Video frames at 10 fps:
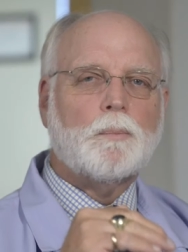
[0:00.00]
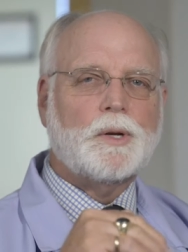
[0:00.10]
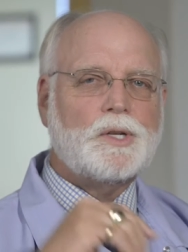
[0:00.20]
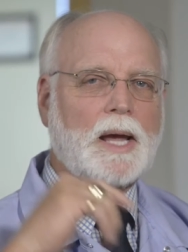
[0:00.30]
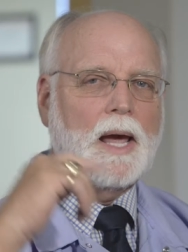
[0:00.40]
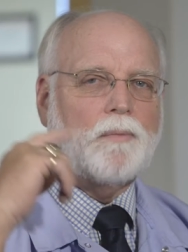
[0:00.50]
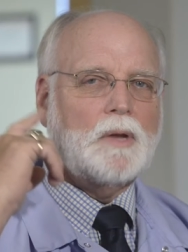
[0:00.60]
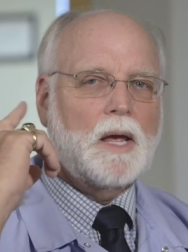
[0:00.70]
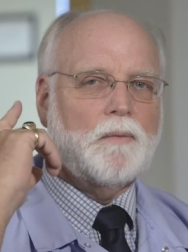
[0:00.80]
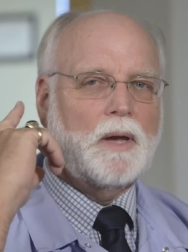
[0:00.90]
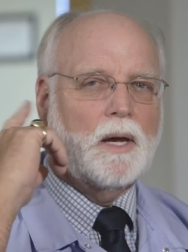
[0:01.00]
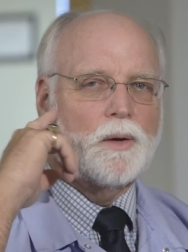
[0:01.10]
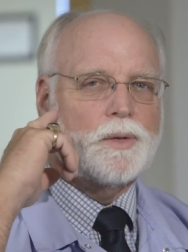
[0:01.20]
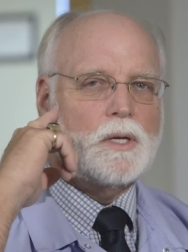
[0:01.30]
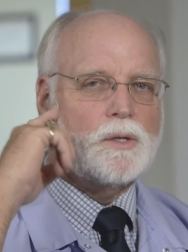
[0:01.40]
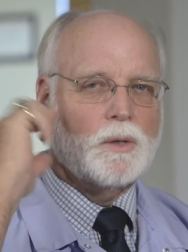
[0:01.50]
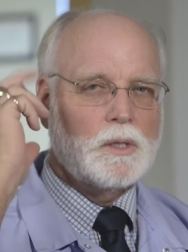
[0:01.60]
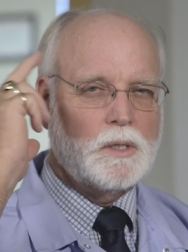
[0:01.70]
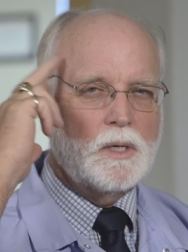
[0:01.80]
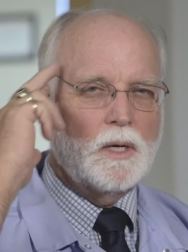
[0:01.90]
but you have to have healthy
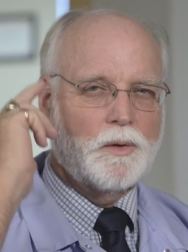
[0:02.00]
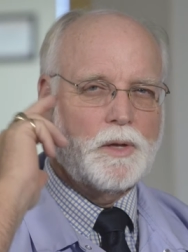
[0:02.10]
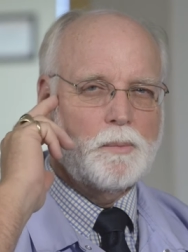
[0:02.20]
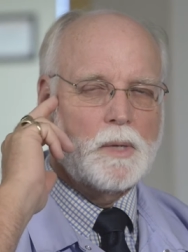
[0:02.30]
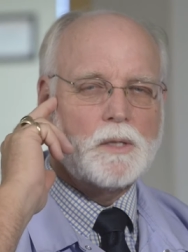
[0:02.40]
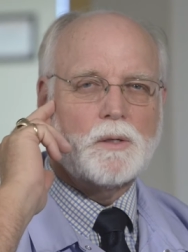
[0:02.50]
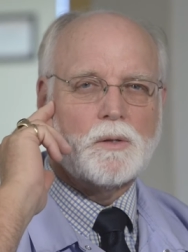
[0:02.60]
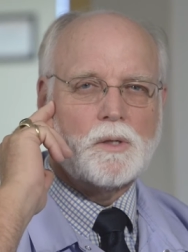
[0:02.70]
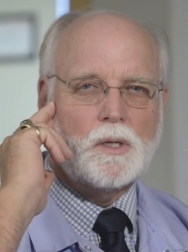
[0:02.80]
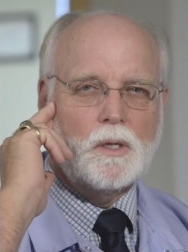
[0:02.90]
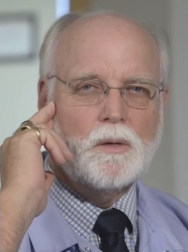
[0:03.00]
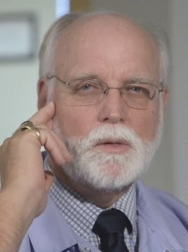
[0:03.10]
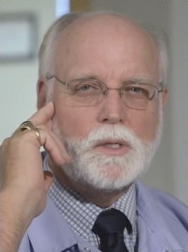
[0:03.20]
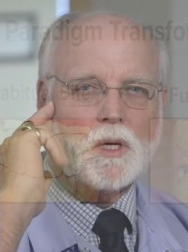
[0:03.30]
joints and healthy muscles to use